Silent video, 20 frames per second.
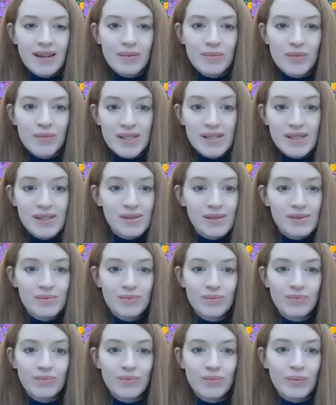which is
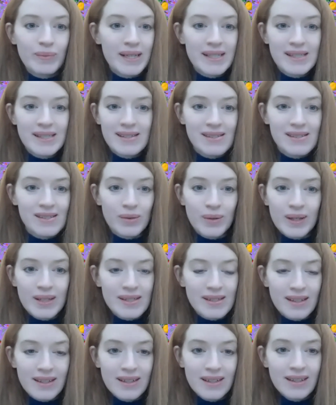what makes this so
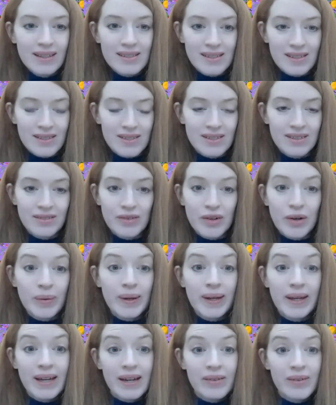exciting. It's such a
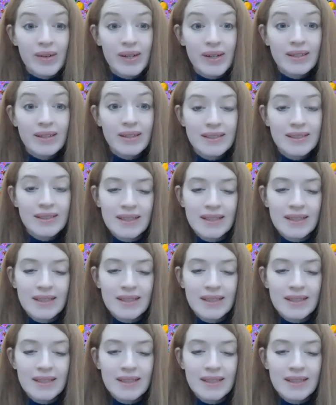growing area.